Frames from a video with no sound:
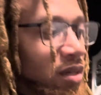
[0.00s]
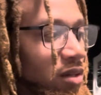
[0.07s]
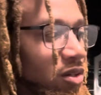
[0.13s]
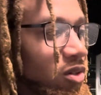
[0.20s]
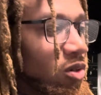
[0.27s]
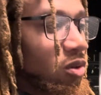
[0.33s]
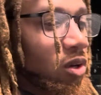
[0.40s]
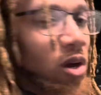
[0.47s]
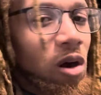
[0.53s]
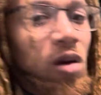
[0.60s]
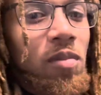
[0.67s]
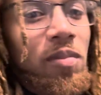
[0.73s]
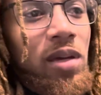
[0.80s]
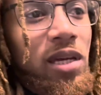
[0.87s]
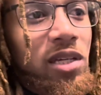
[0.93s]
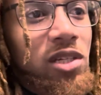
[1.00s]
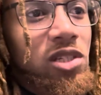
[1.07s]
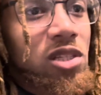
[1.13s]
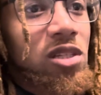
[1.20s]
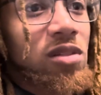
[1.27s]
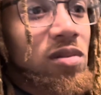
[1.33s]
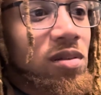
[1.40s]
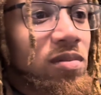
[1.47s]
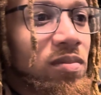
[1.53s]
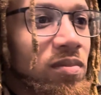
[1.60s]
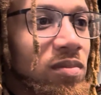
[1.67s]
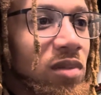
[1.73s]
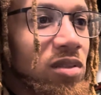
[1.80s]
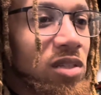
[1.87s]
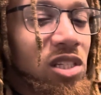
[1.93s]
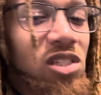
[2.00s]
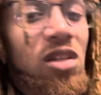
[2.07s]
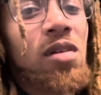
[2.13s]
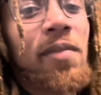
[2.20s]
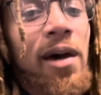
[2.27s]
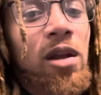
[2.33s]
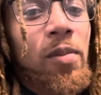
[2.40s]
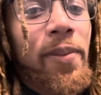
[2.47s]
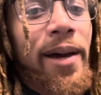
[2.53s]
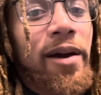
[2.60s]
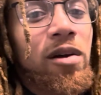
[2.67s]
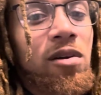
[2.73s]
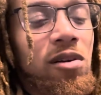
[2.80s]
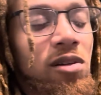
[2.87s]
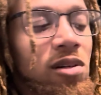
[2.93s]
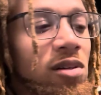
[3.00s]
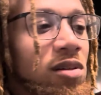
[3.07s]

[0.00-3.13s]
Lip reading: the car makes decent amount of power.